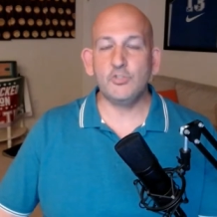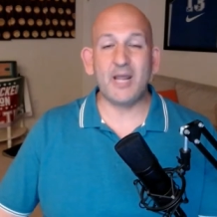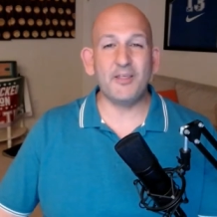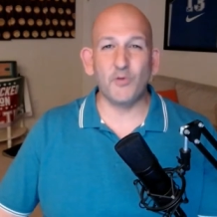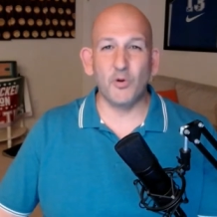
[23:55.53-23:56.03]

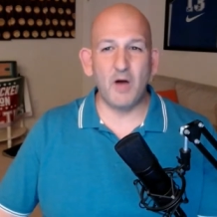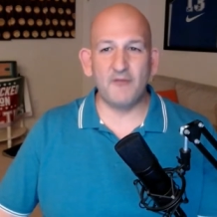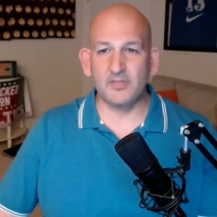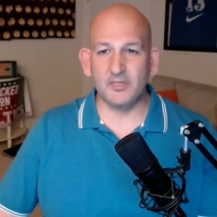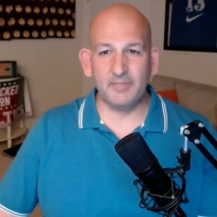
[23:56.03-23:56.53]
try to throw them
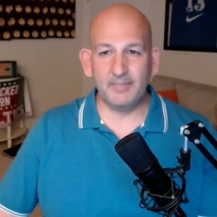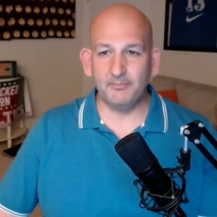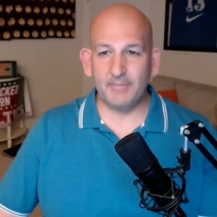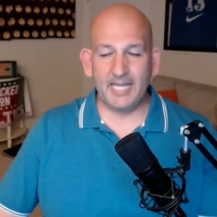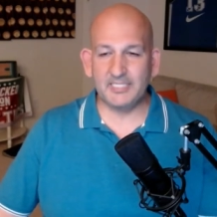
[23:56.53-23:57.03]
off a little bit.
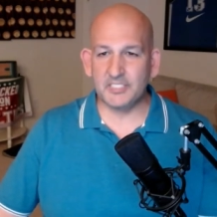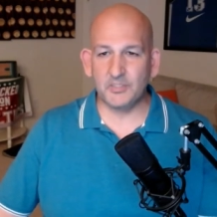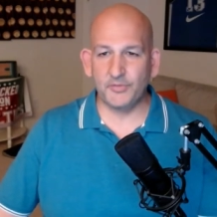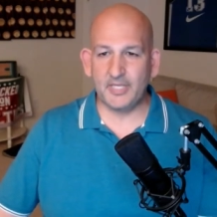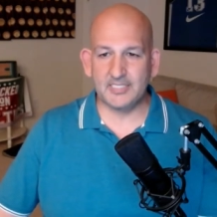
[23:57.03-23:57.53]
But I just
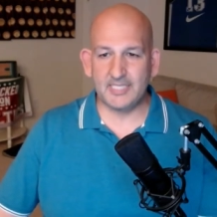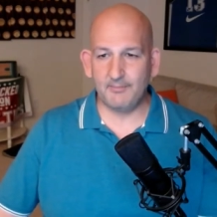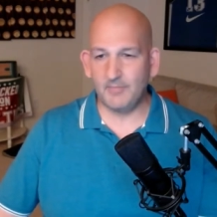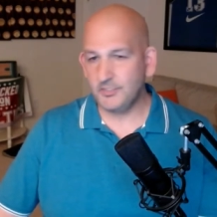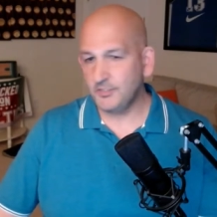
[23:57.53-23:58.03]
don't think it's
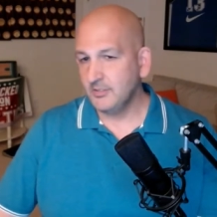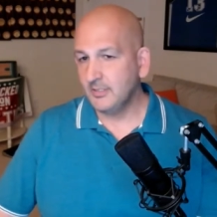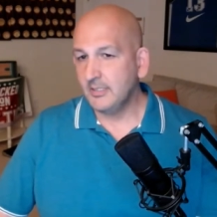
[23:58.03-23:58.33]
that much.